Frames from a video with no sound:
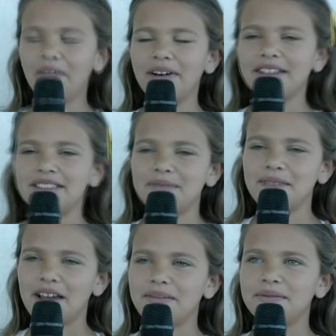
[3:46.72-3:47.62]
well,
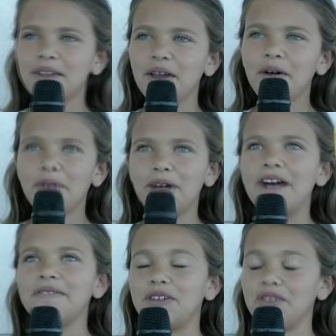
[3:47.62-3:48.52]
sometimes we'll
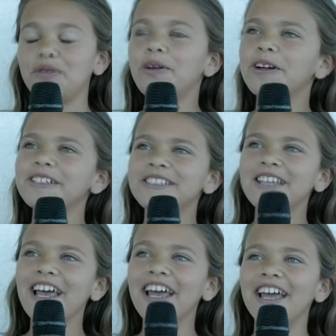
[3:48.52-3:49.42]
have Nerf
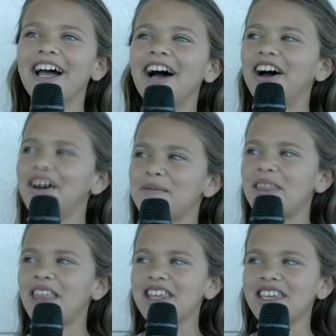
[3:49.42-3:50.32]
wars, um,
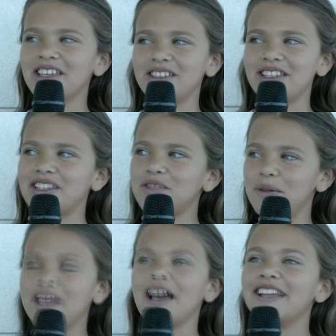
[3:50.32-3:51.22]
and then he uses his
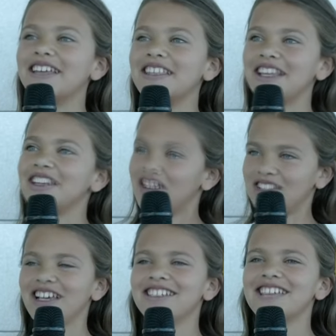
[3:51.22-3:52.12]
big gun, and then he
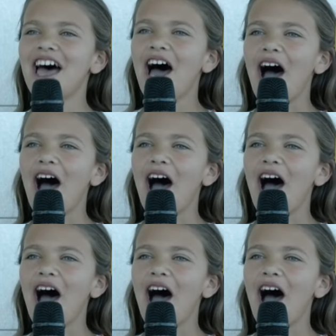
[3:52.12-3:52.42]
hurts us.